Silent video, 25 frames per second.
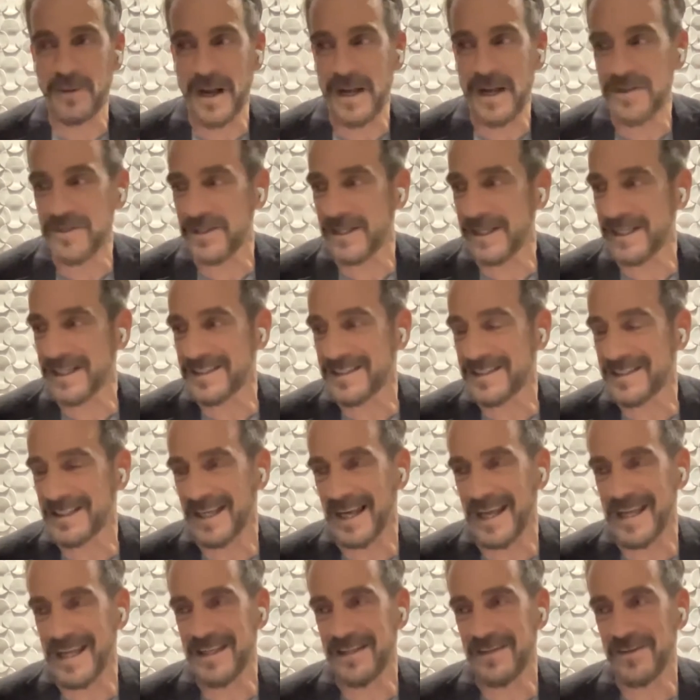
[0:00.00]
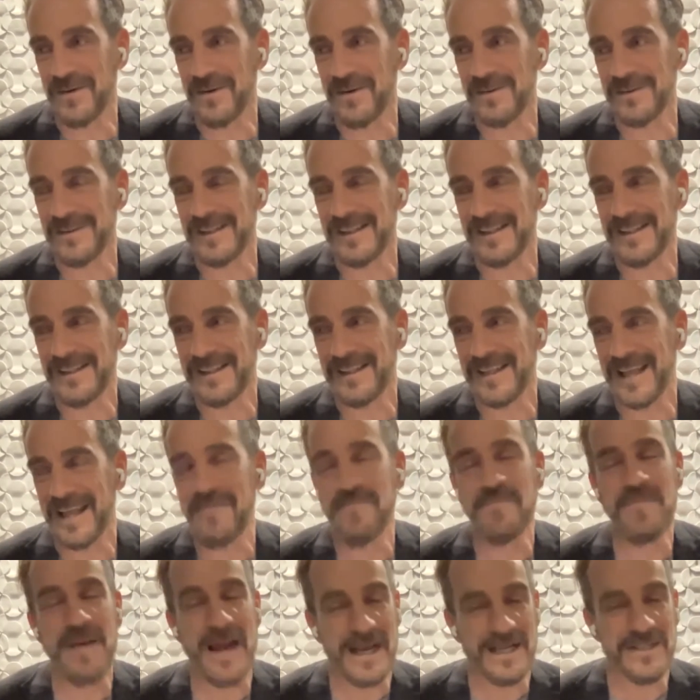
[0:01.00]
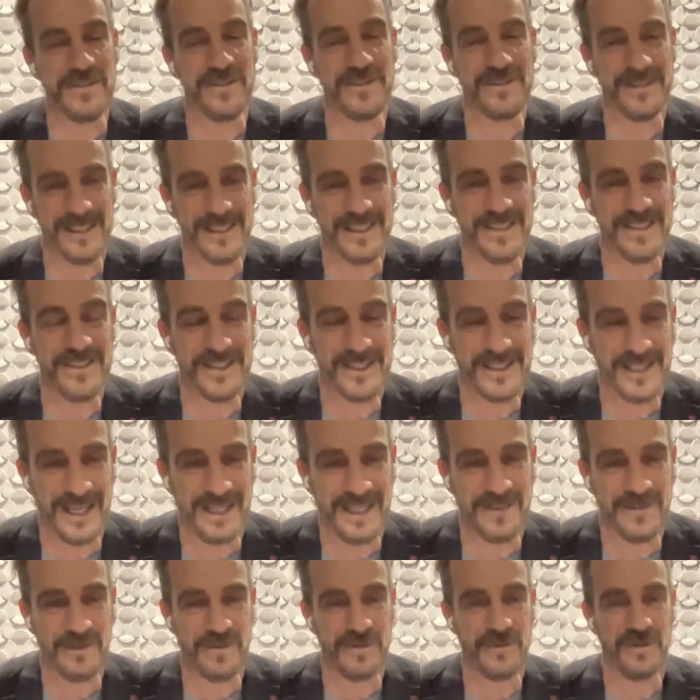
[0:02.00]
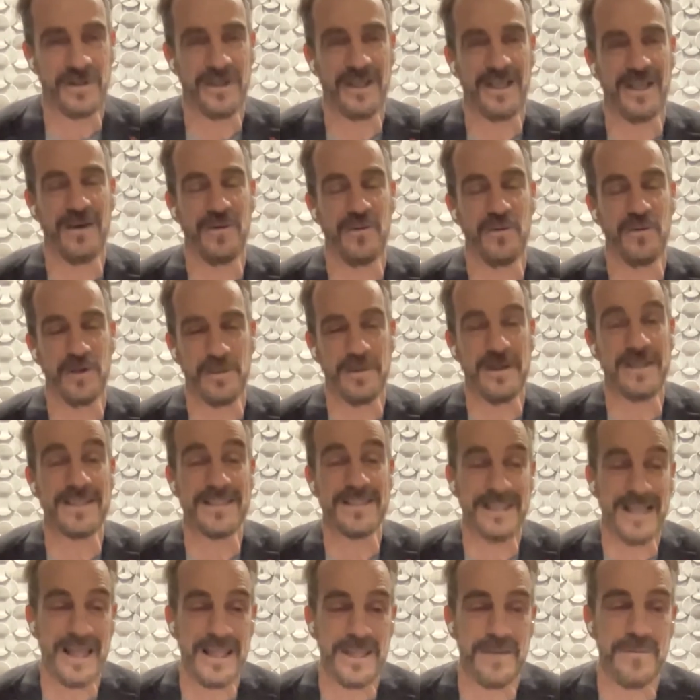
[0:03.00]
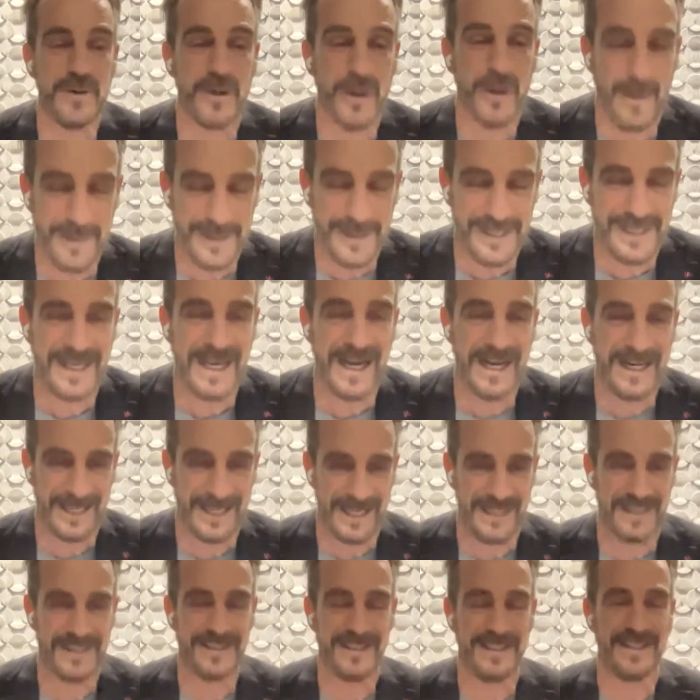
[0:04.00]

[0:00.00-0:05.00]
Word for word: projects, I I came back to teach at Uh, Universidad Iberoamericana,